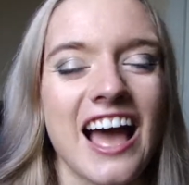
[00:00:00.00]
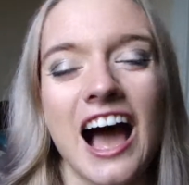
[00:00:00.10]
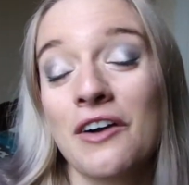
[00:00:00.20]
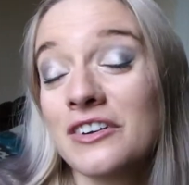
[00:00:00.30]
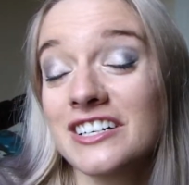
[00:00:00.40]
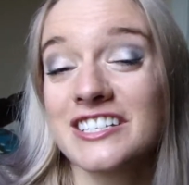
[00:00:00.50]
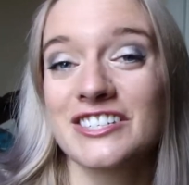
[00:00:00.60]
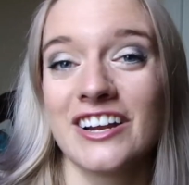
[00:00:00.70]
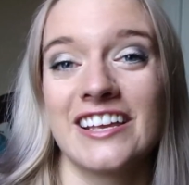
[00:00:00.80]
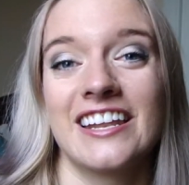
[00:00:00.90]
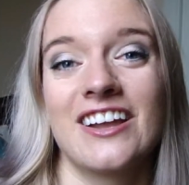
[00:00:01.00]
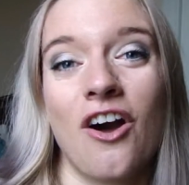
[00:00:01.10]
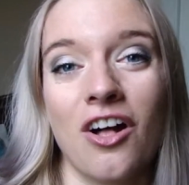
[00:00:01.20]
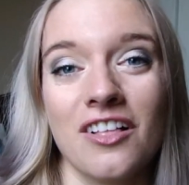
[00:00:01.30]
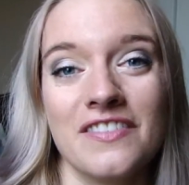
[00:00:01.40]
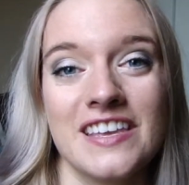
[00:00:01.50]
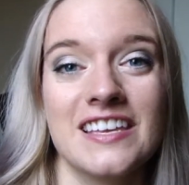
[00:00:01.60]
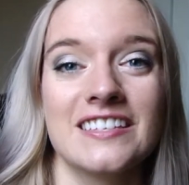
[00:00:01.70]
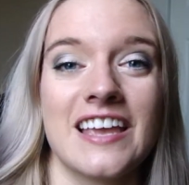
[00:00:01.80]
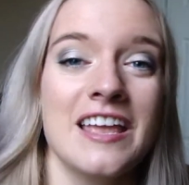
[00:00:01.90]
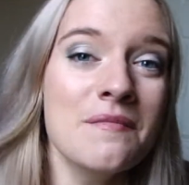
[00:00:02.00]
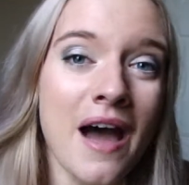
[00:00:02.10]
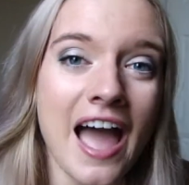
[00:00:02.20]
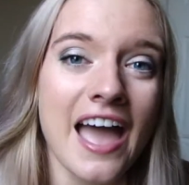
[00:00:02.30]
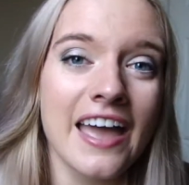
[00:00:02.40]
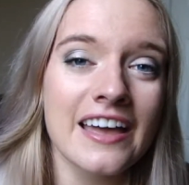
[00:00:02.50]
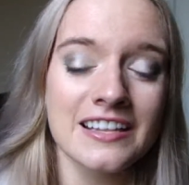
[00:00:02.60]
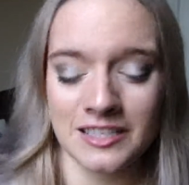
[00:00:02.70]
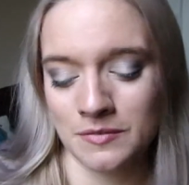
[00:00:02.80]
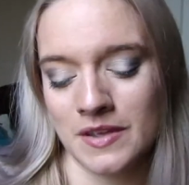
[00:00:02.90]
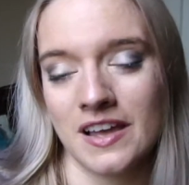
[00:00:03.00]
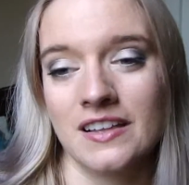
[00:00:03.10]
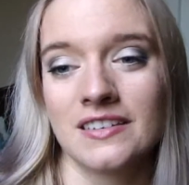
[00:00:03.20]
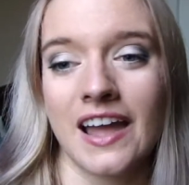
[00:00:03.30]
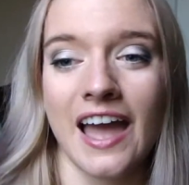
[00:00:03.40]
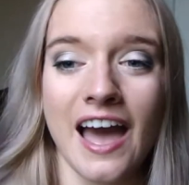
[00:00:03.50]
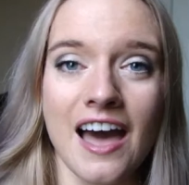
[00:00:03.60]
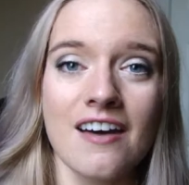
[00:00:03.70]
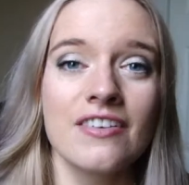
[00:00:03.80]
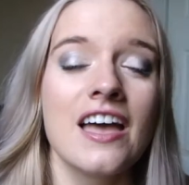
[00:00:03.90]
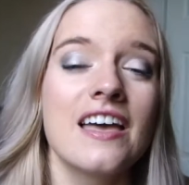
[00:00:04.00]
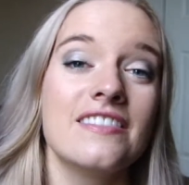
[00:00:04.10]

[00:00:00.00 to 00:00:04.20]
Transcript: I wanted to start getting all of these in my hands because I have